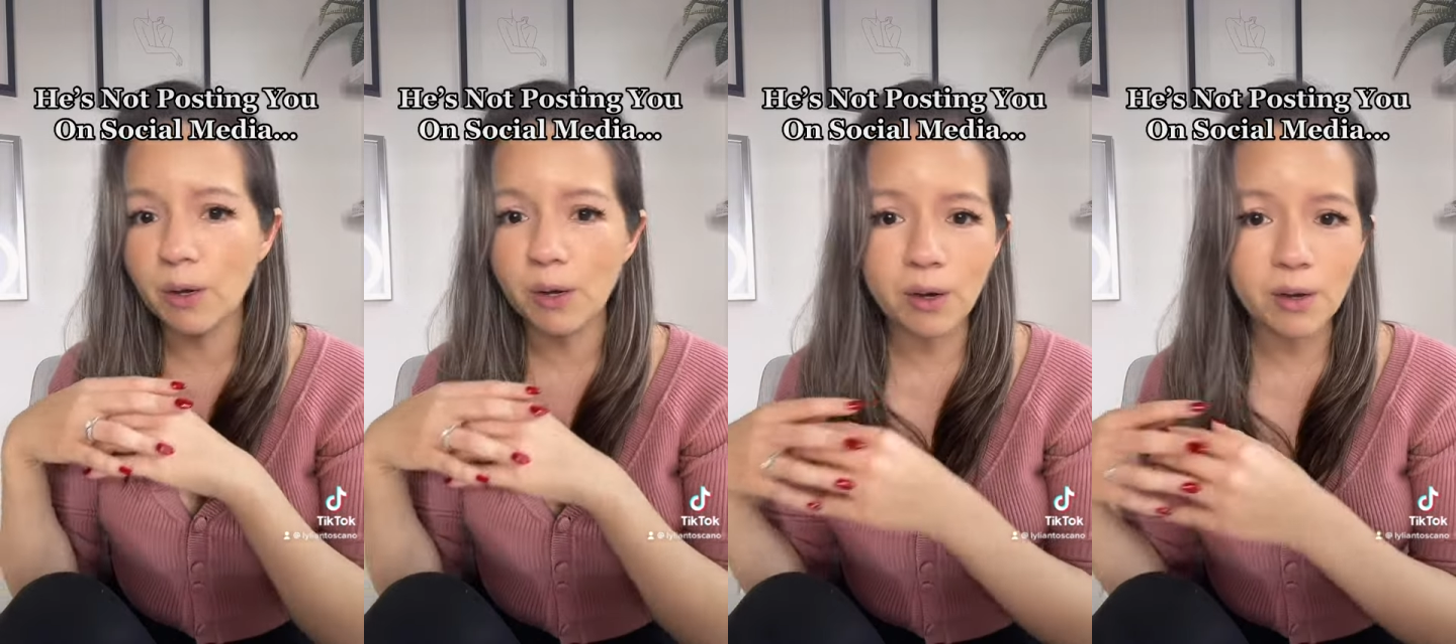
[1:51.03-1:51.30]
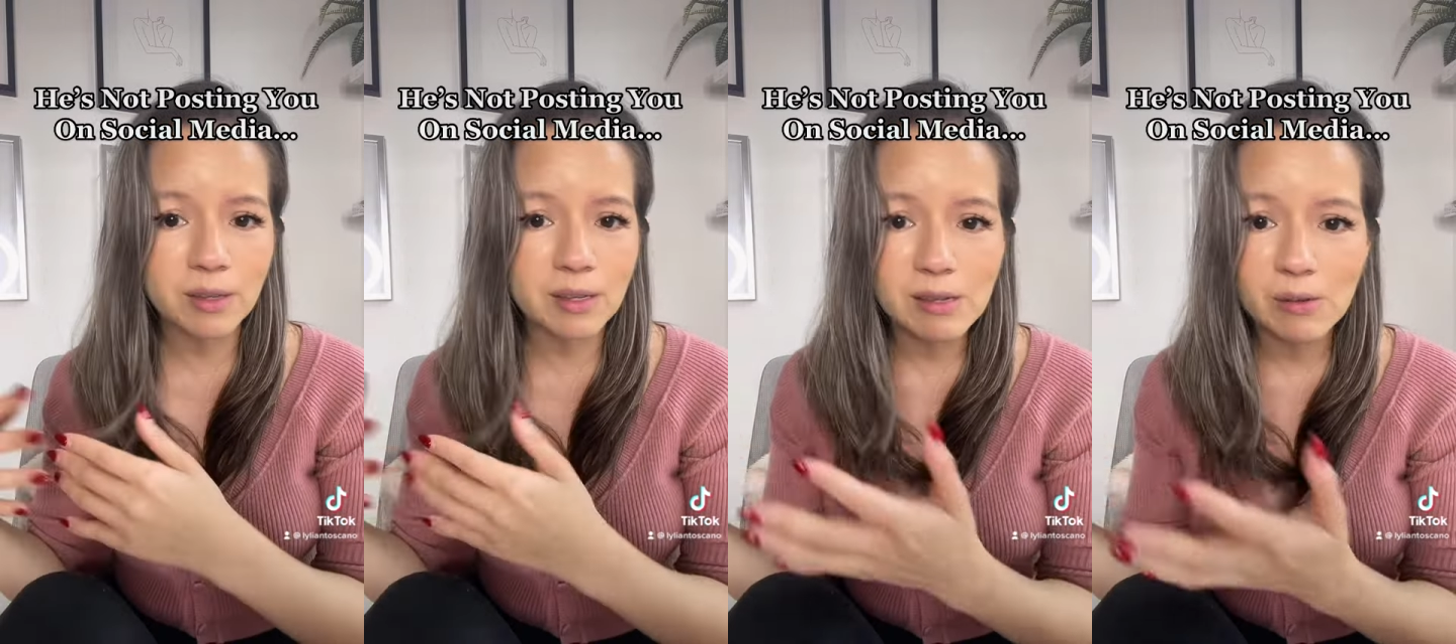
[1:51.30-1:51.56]

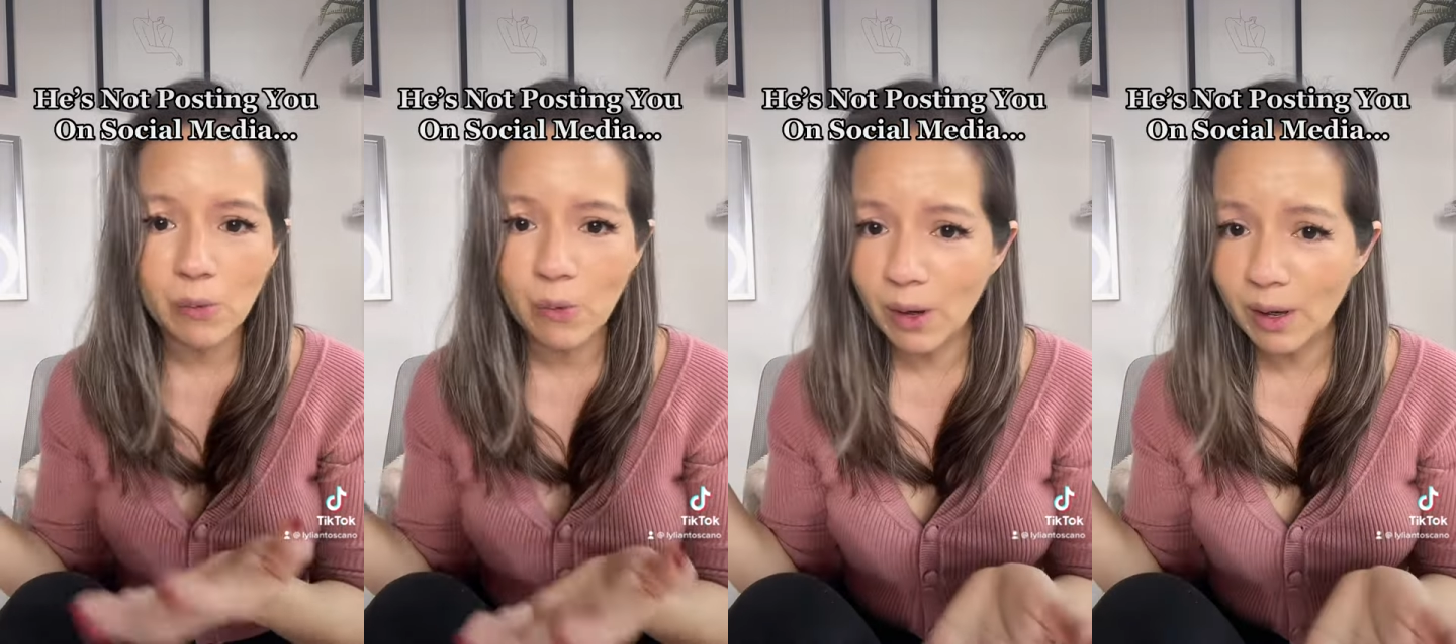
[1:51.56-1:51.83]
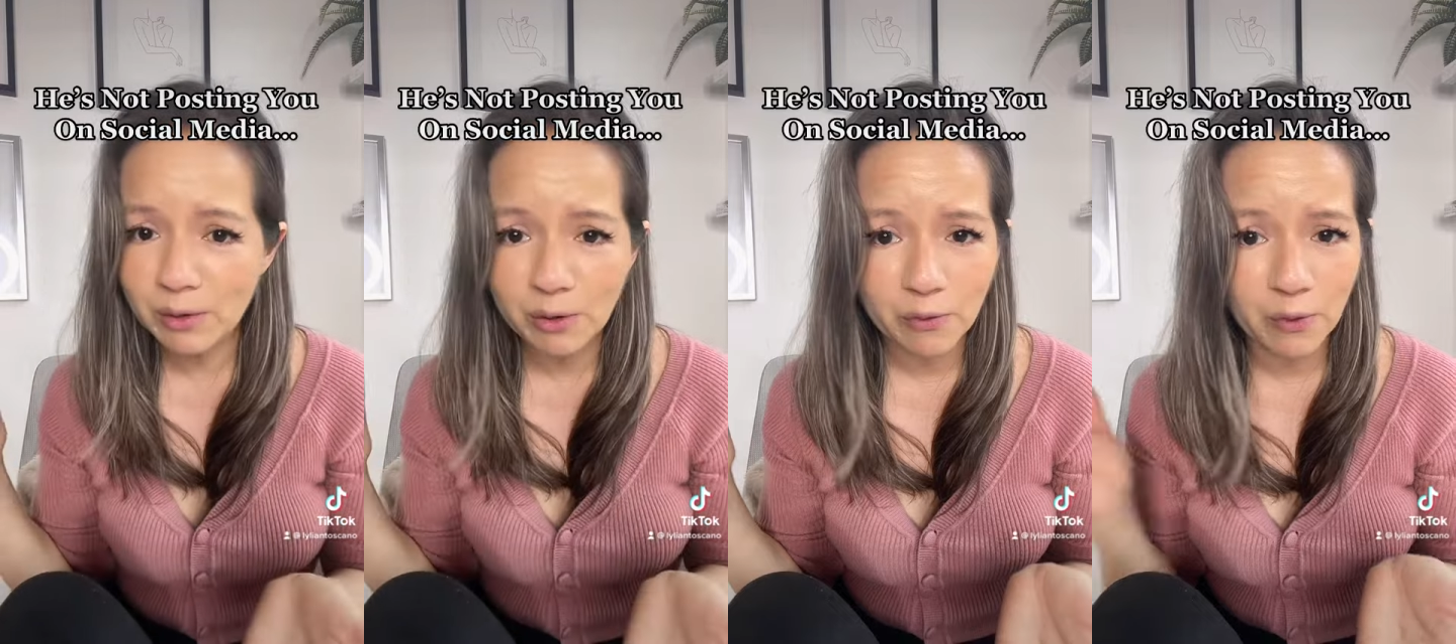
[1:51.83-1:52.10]
all these
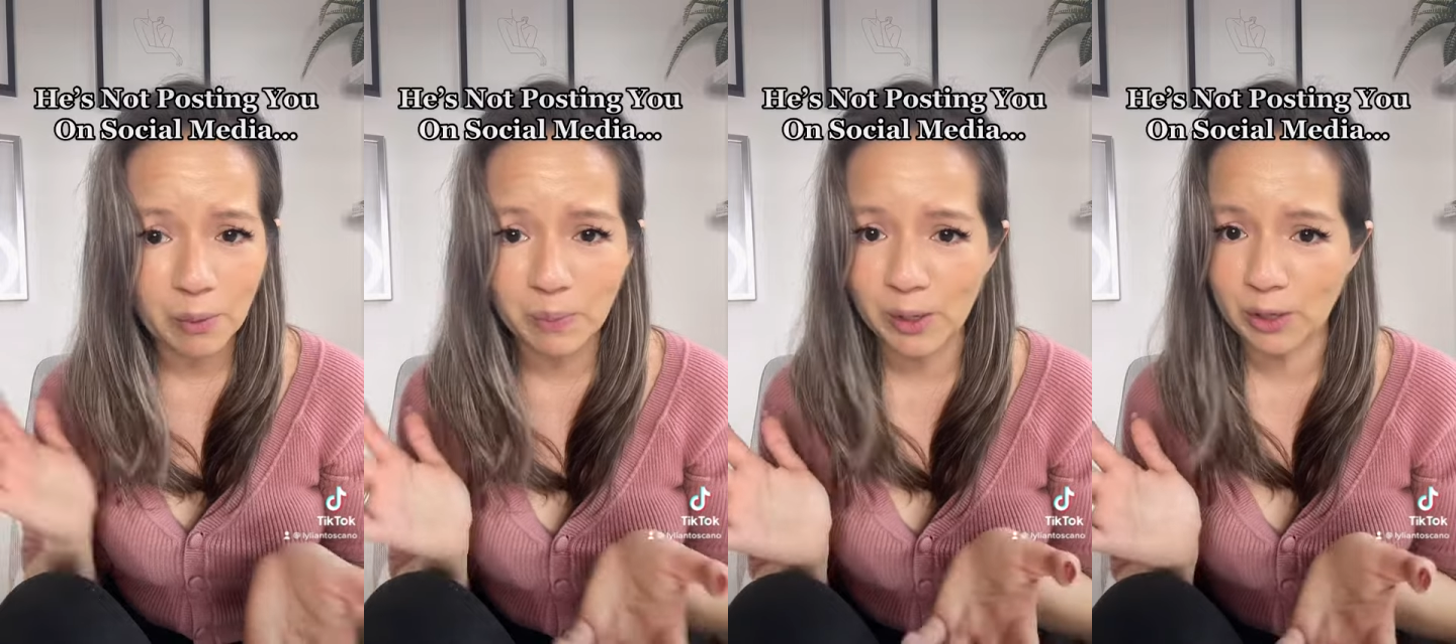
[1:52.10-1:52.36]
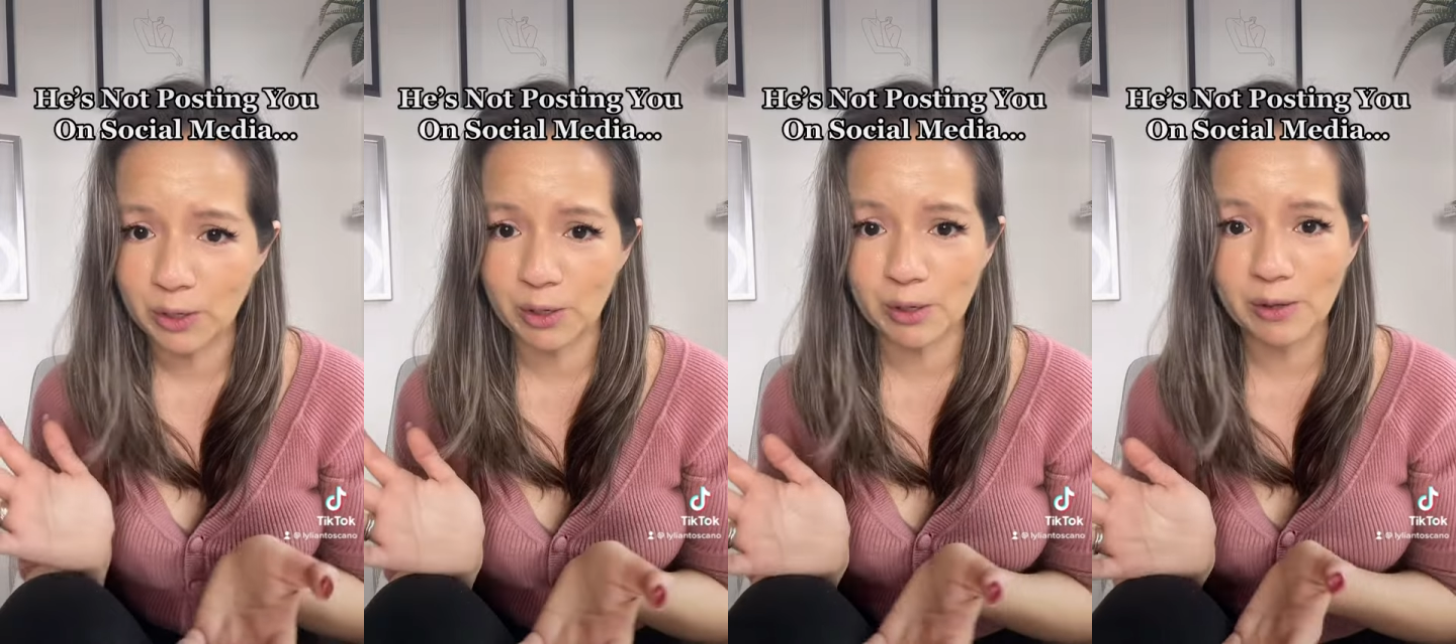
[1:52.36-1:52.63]
wonderful
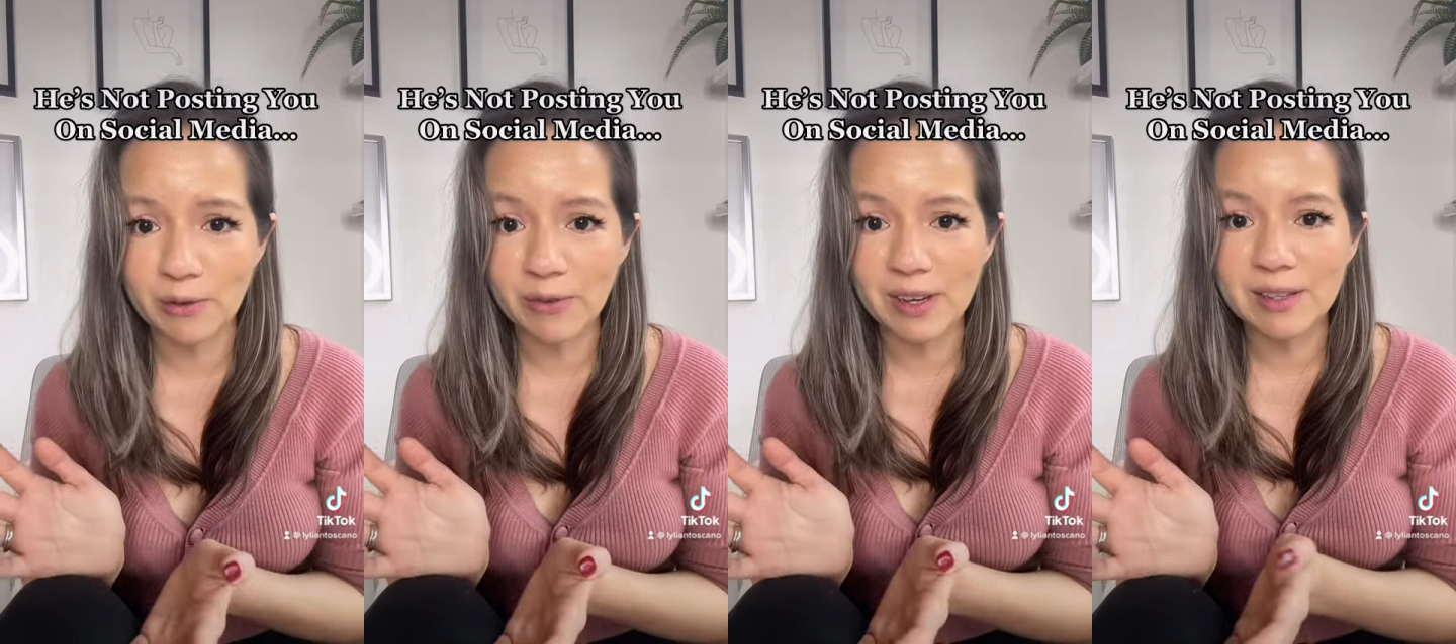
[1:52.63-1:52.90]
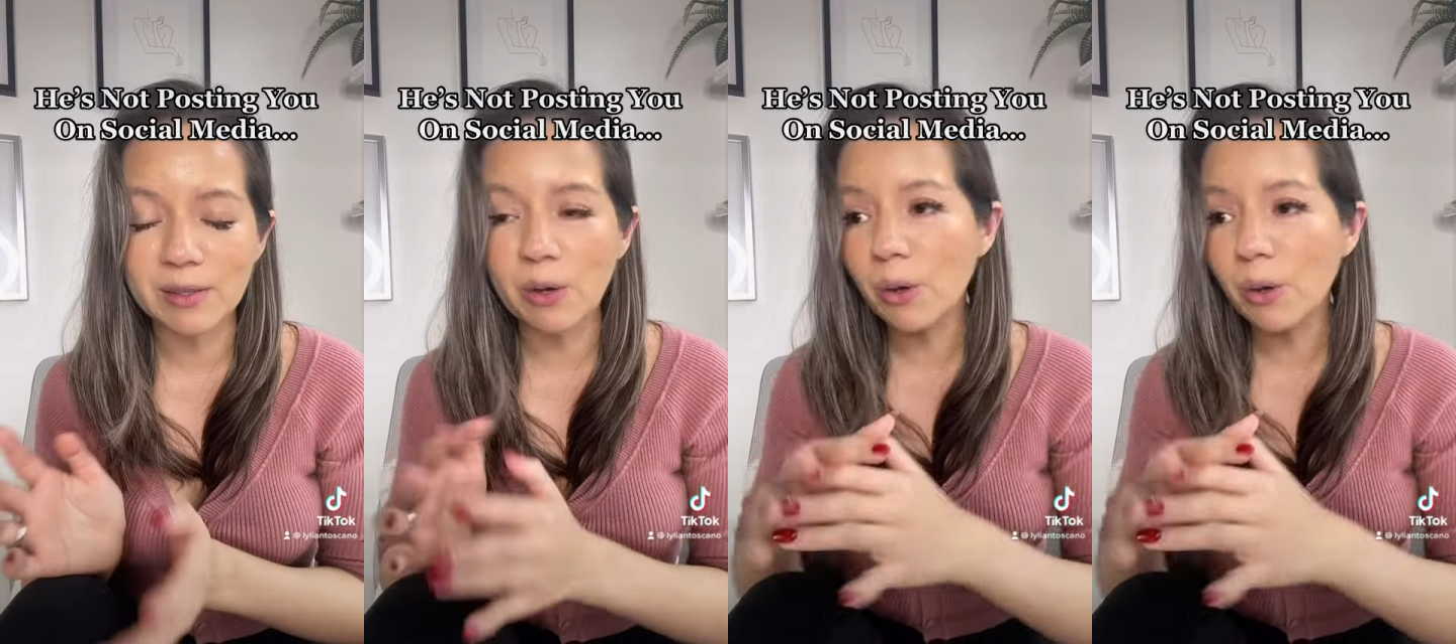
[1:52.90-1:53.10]
pictures of us